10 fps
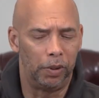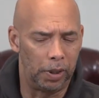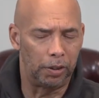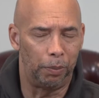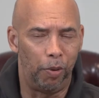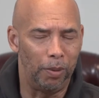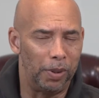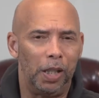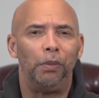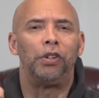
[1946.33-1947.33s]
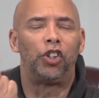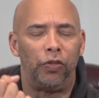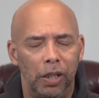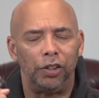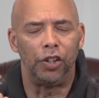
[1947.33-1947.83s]
disappointments. It will
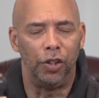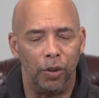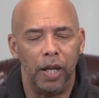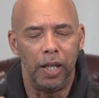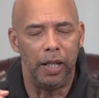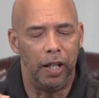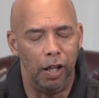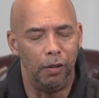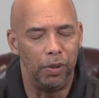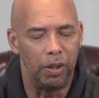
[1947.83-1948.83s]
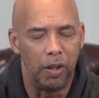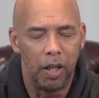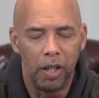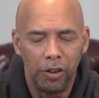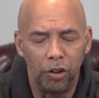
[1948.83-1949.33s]
strengthen you and help you.
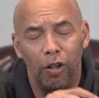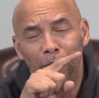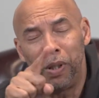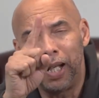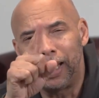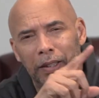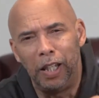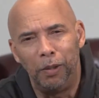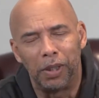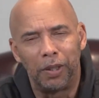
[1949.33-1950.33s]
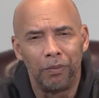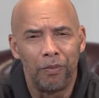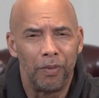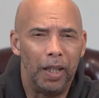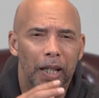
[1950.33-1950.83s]
So don't be like Demas
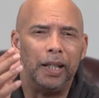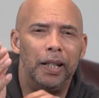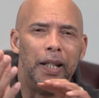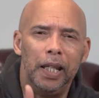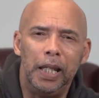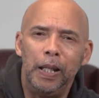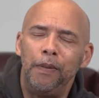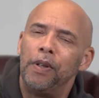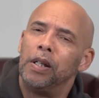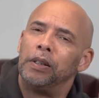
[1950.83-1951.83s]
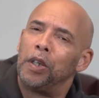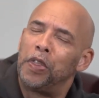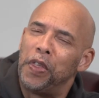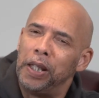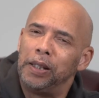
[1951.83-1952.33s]
and leave the
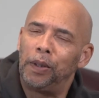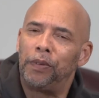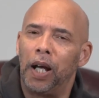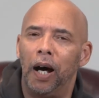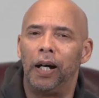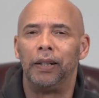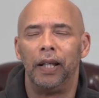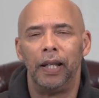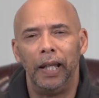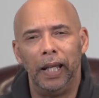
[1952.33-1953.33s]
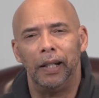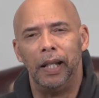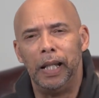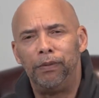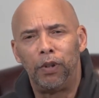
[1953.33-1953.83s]
things of God and
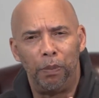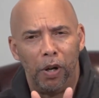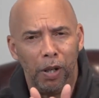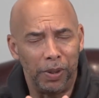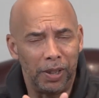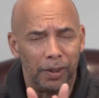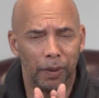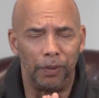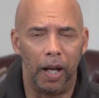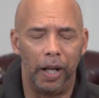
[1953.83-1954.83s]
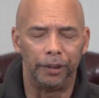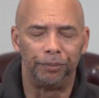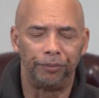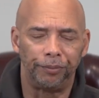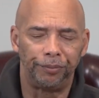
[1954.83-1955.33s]
leave the purposes of God
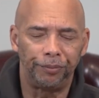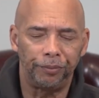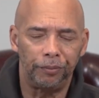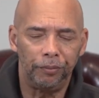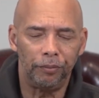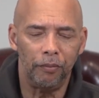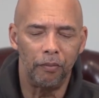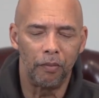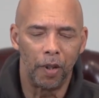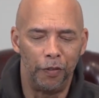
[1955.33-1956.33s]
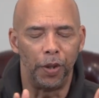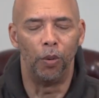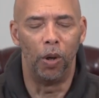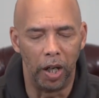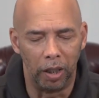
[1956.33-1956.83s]
for
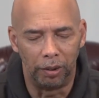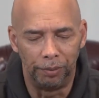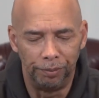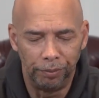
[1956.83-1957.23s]
the world.